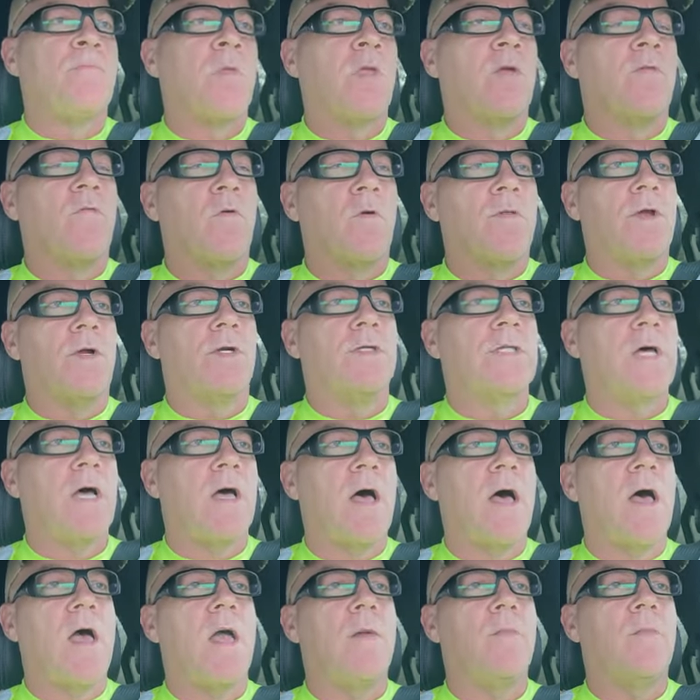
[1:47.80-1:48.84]
for their
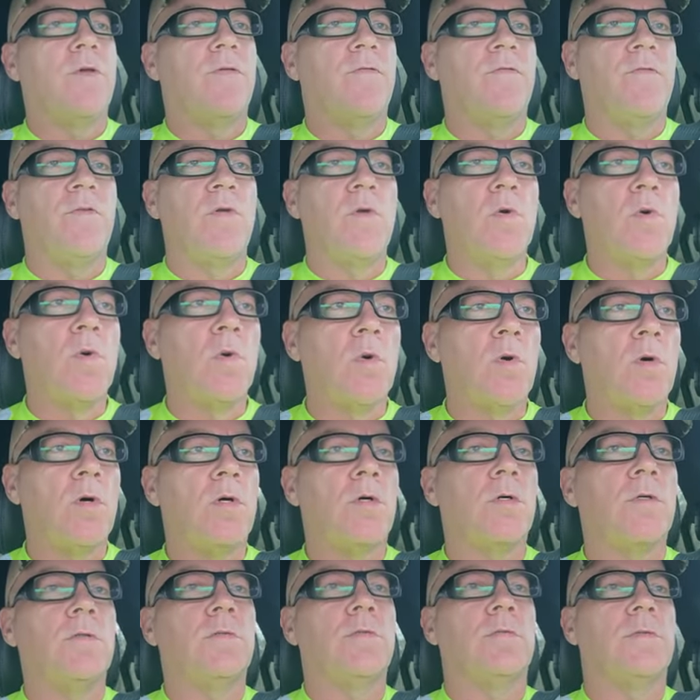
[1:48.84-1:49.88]
time, the
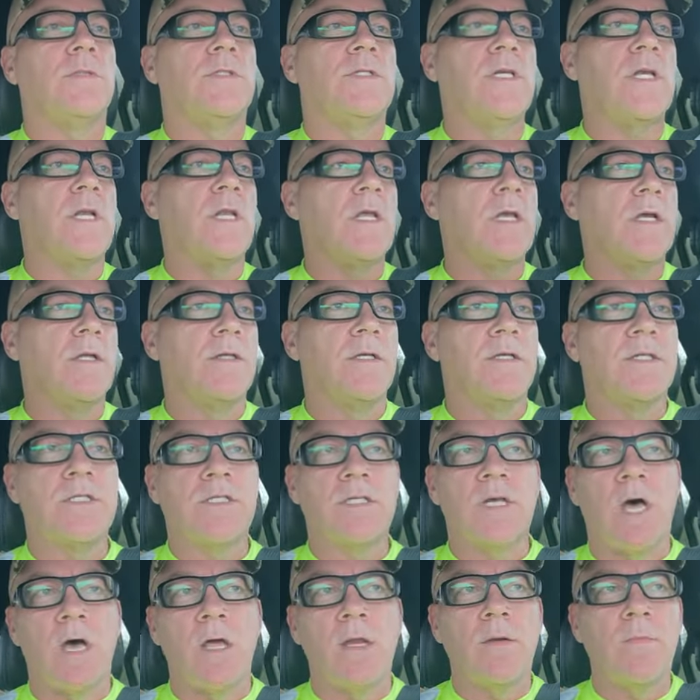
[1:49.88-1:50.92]
fuel, sitting in the
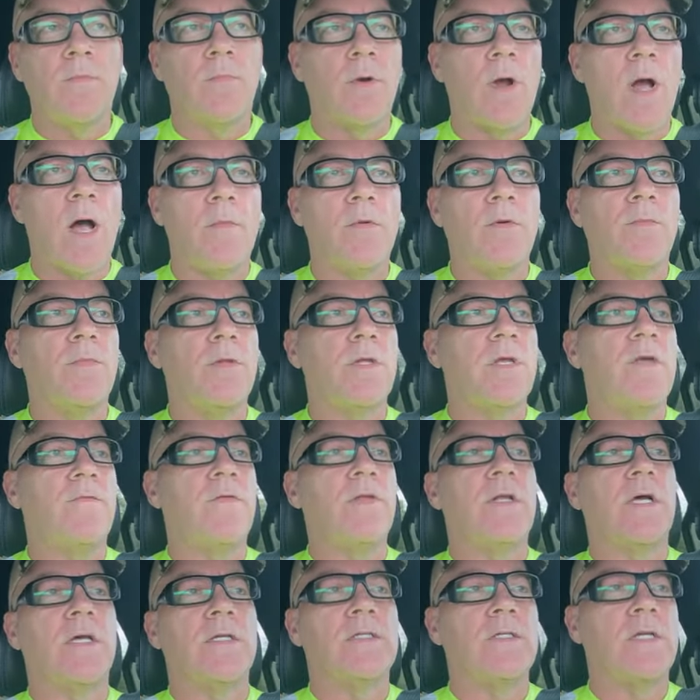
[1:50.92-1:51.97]
sun probably if he
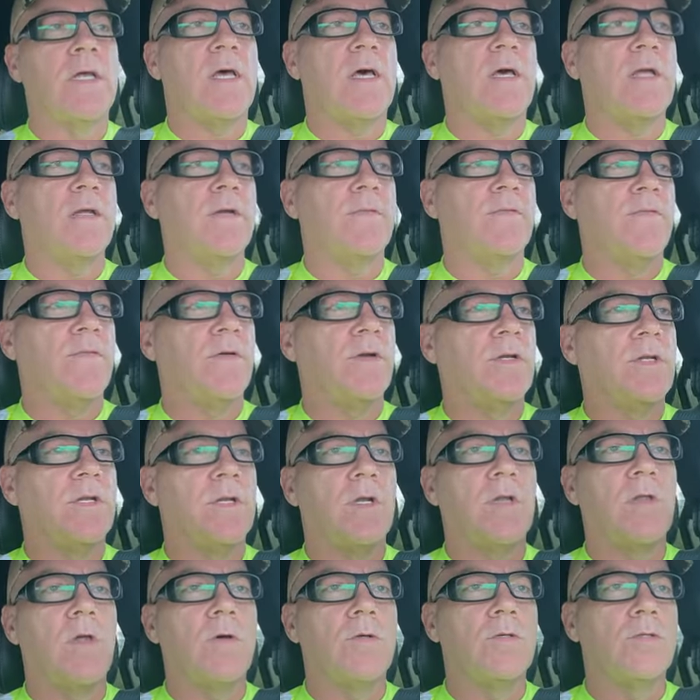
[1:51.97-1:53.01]
doesn't have an
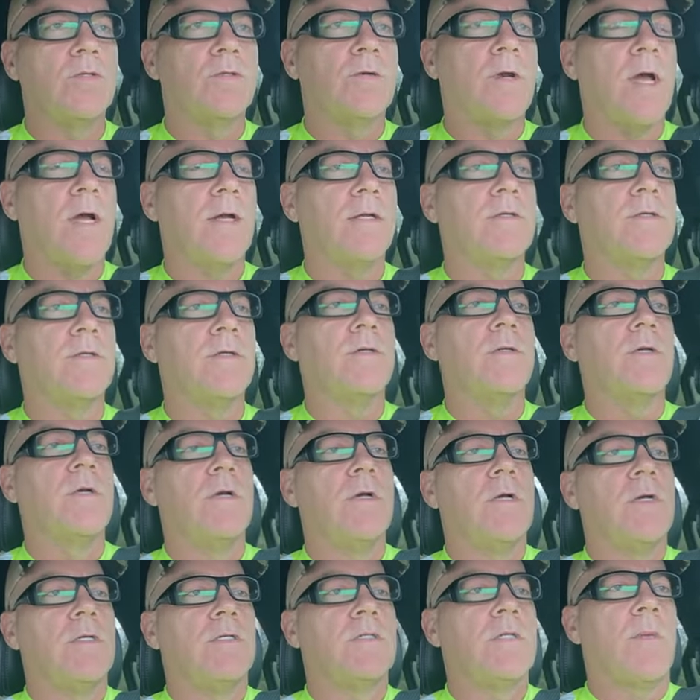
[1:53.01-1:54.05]
enclosed tractor,
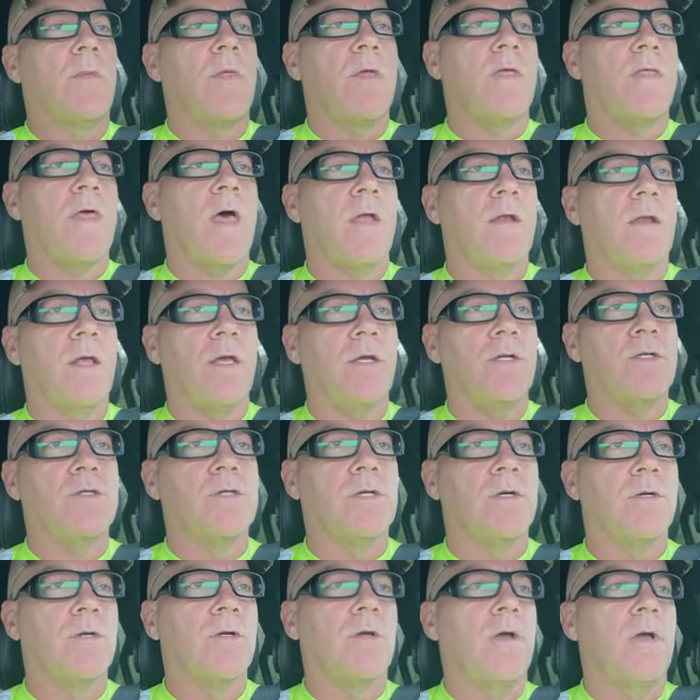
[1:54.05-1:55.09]
something of that
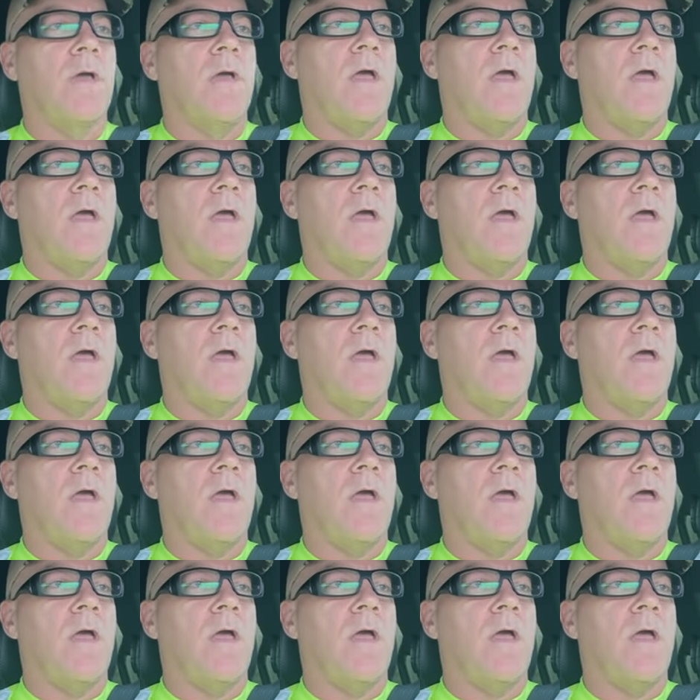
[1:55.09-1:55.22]
nature.